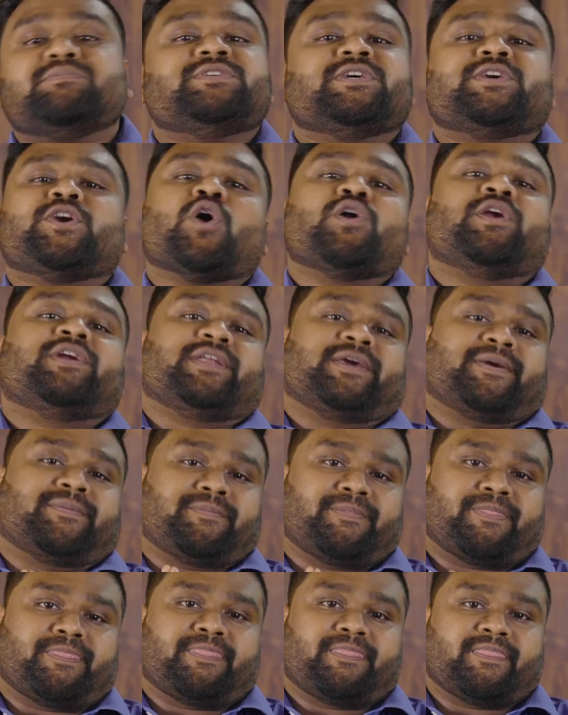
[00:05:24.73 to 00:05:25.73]
security.
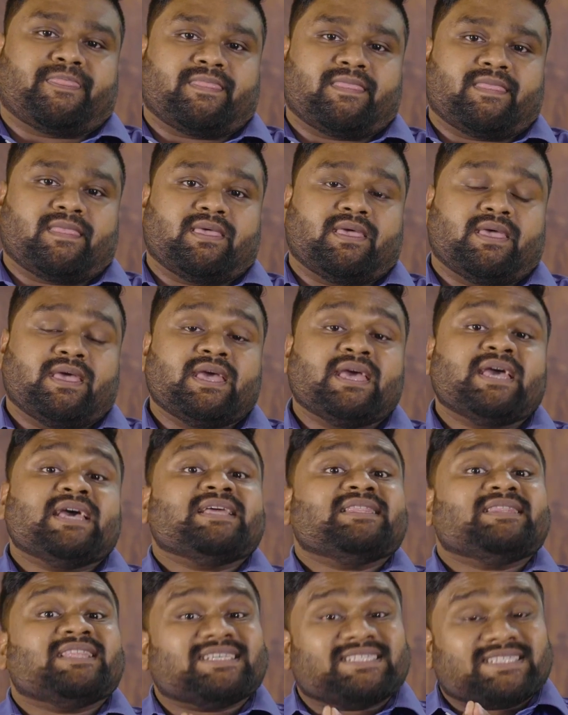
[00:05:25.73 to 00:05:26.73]

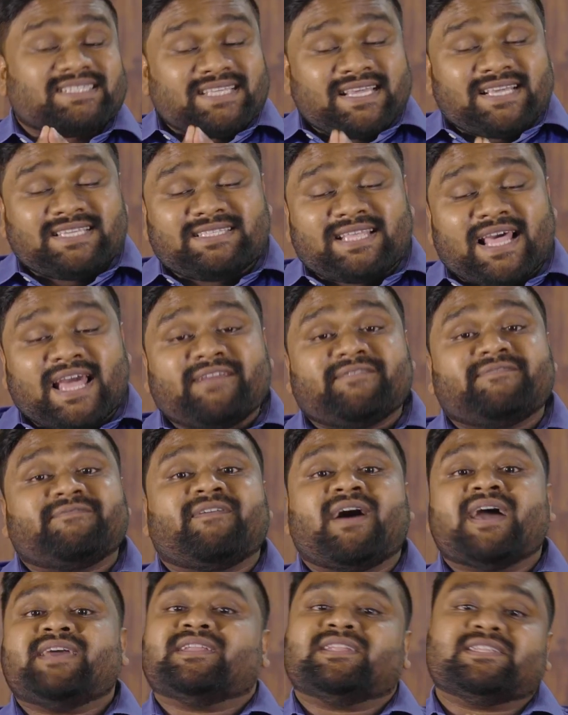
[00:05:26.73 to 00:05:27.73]
The sixth and
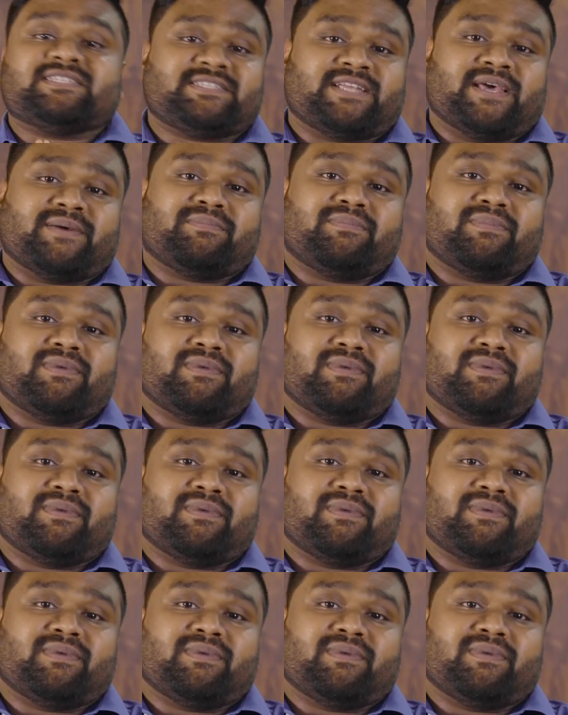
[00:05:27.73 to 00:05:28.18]
final step,